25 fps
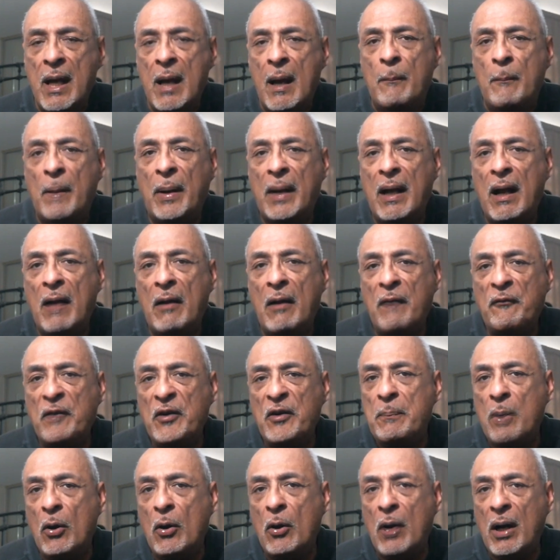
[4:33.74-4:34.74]
But Humphrey
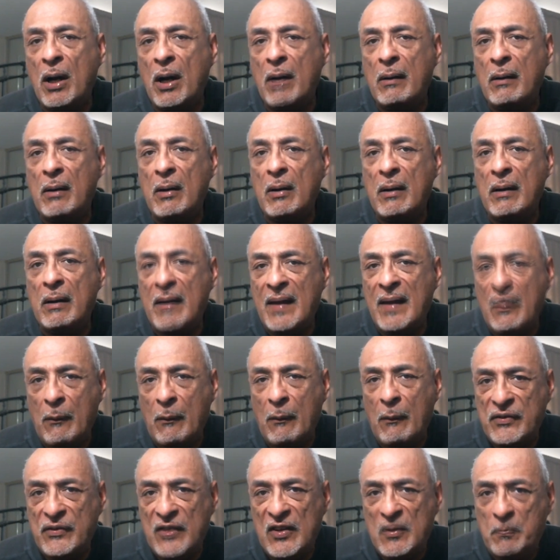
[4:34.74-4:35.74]
Bogart, that was his
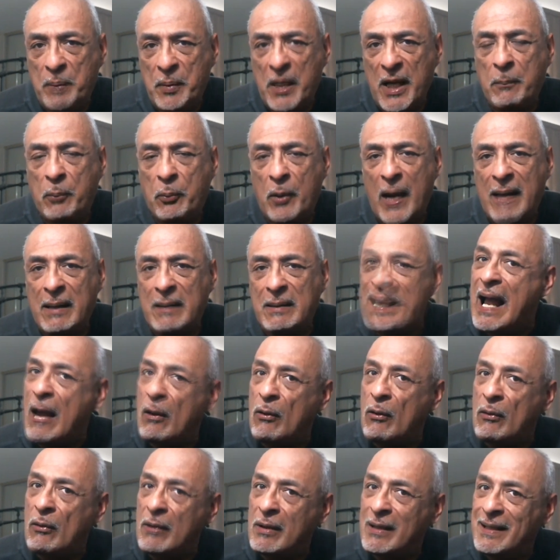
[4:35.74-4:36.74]
big break.
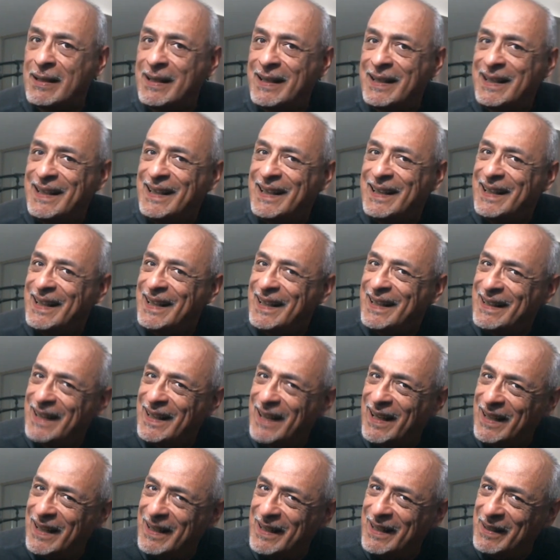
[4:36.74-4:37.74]
Now,
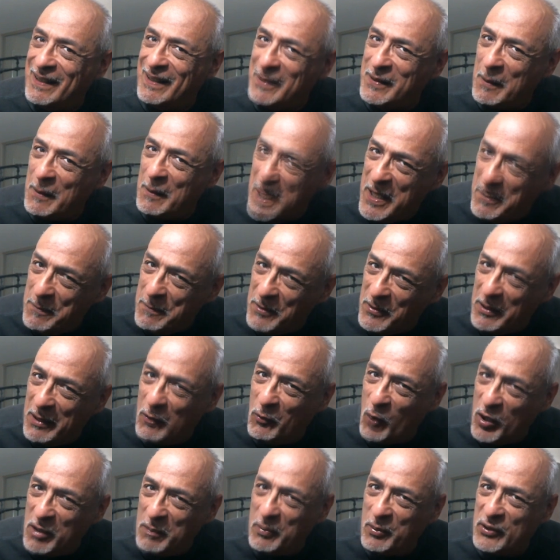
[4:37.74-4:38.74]
the people at
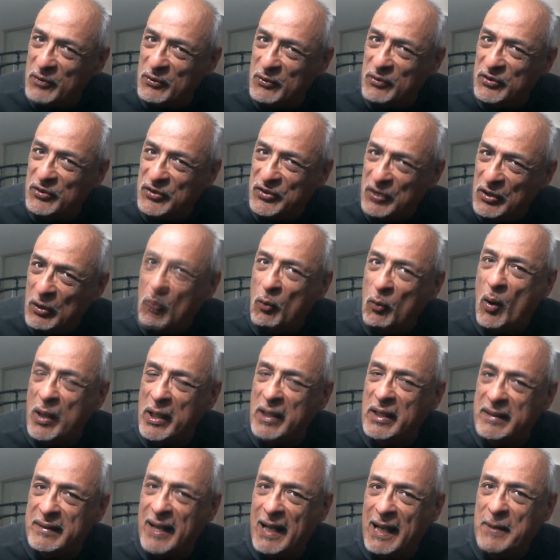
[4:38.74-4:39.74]
Warner Brothers still wanted to
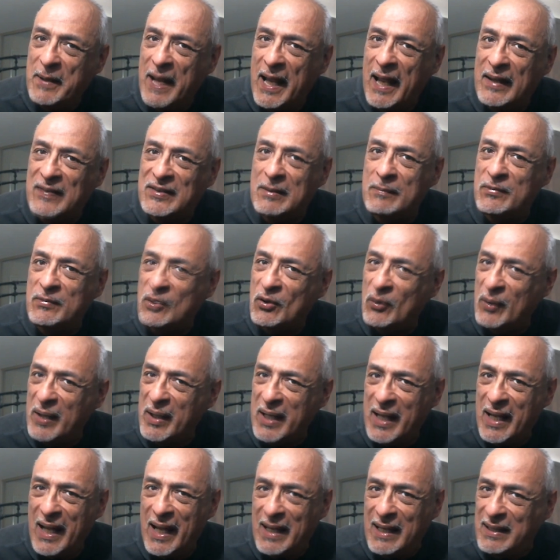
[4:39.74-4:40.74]
typecast him, so he
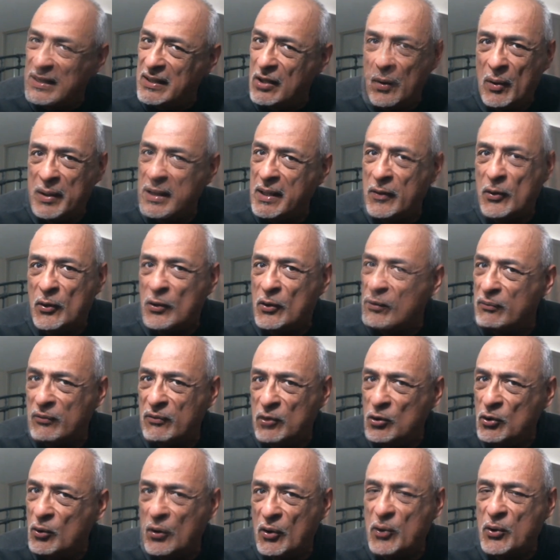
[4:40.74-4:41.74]
had to go another two
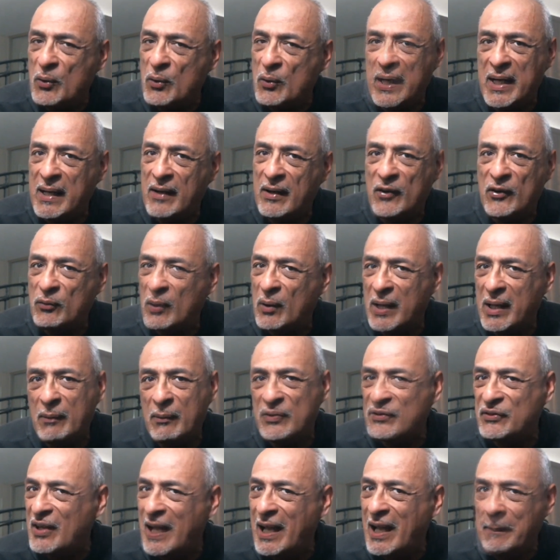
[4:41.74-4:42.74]
or three years where he was
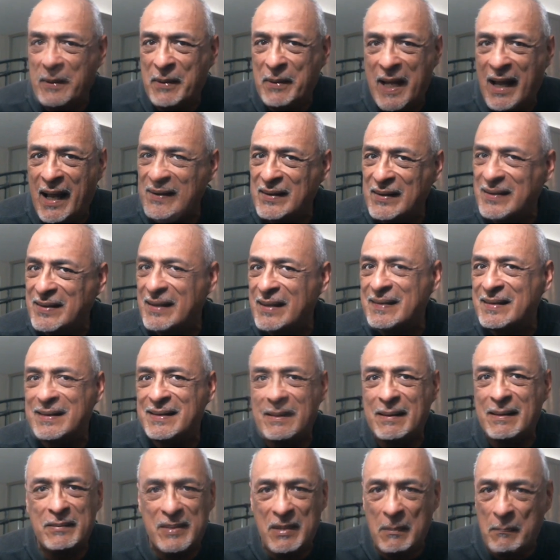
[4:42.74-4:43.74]
typecast as the,
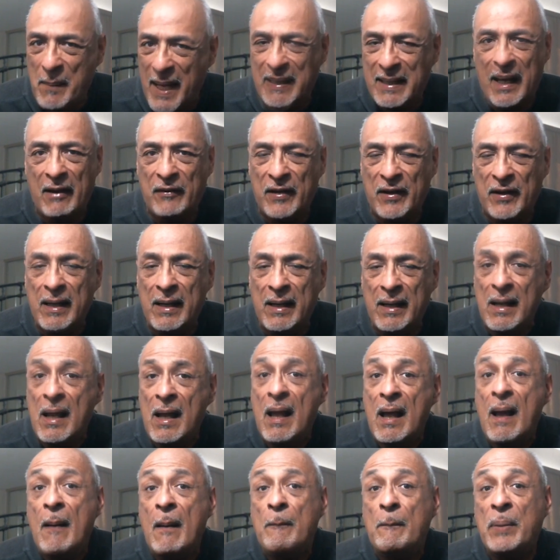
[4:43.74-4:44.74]
the main heavy.
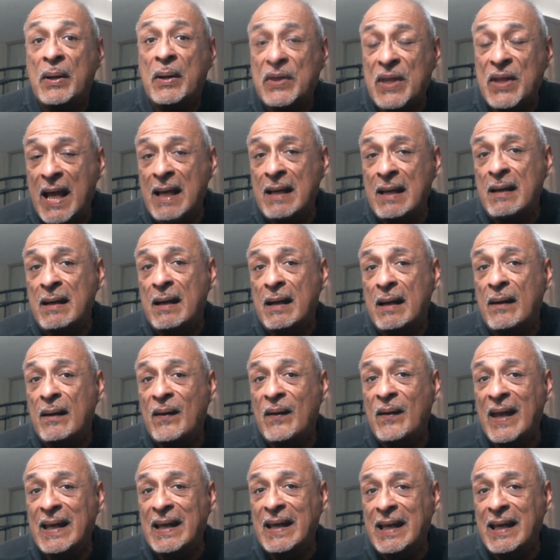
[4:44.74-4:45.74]
But then they
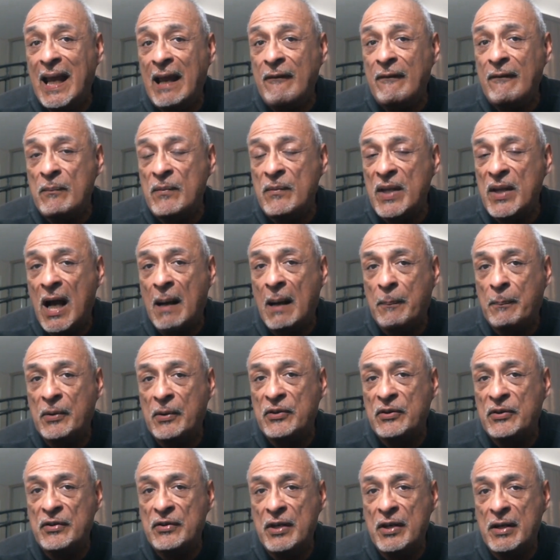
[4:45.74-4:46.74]
gave him the
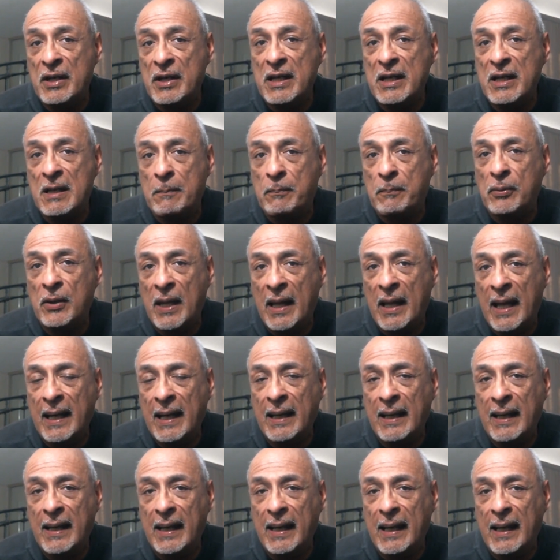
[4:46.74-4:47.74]
opportunity to
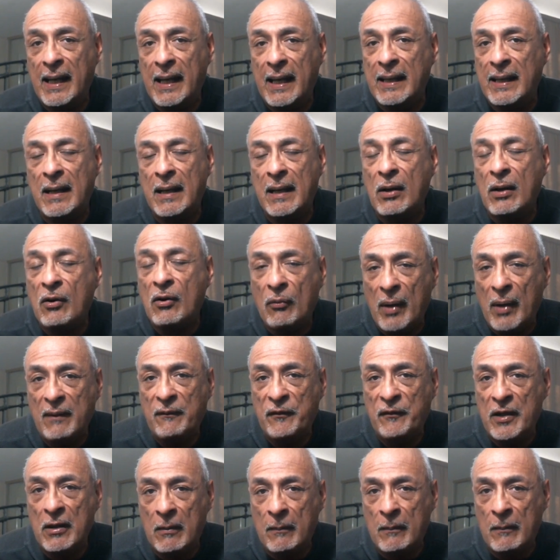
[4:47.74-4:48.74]
play in a great
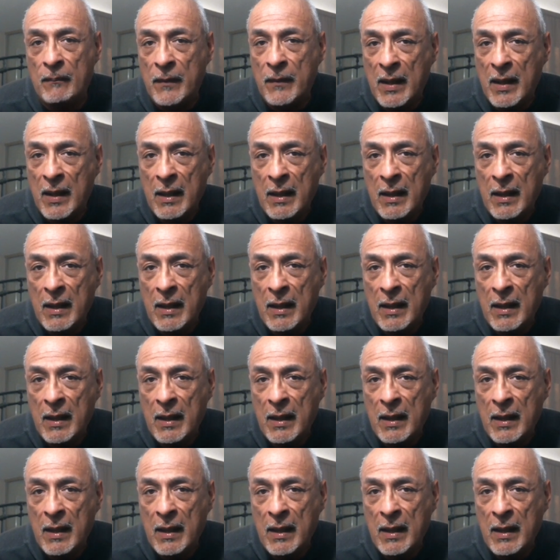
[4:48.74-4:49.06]
film